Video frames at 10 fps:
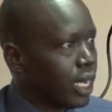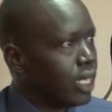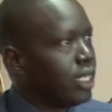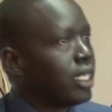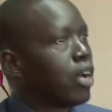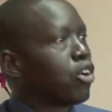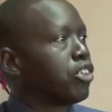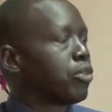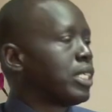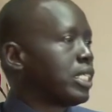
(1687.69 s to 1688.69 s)
And these are
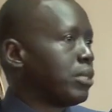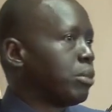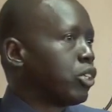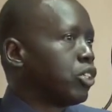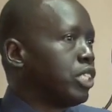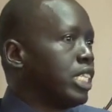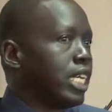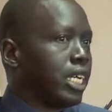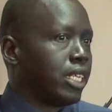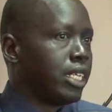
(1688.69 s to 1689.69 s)
consequences because
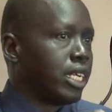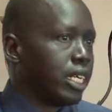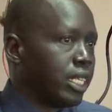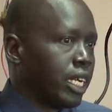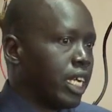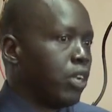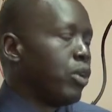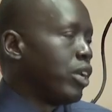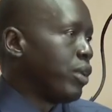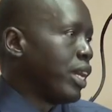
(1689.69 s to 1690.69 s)
the
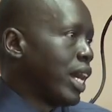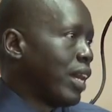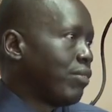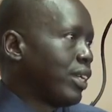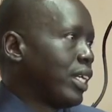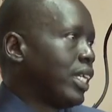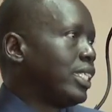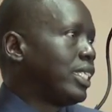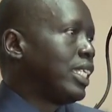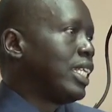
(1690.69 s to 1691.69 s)
gateway we have
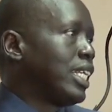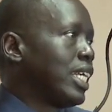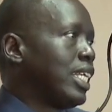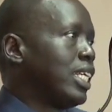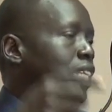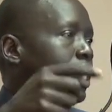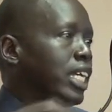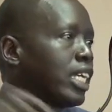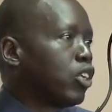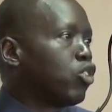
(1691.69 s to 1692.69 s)
is still really
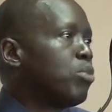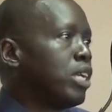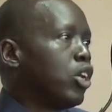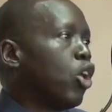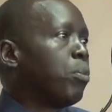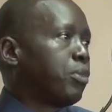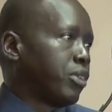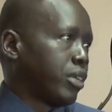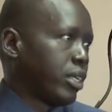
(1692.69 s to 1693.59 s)
taking too many hops.